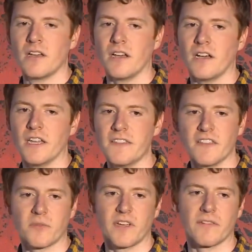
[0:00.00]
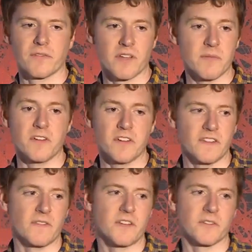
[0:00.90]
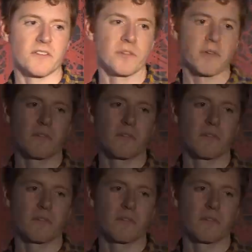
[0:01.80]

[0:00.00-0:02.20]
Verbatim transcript: Uh, in this, we have three communities of interest that we